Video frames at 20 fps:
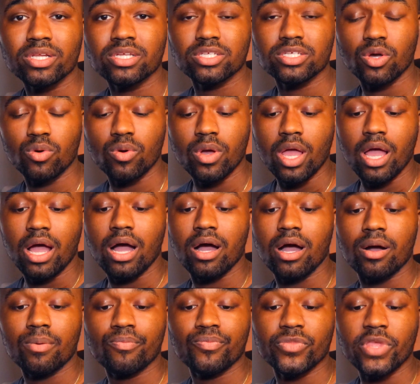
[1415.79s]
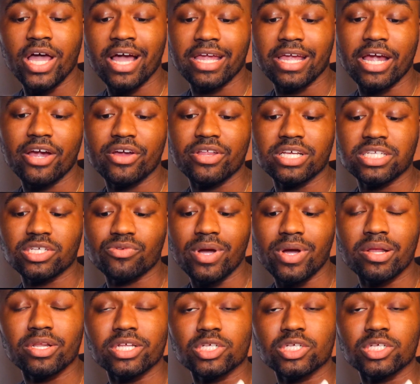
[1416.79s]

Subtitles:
So I carry this around.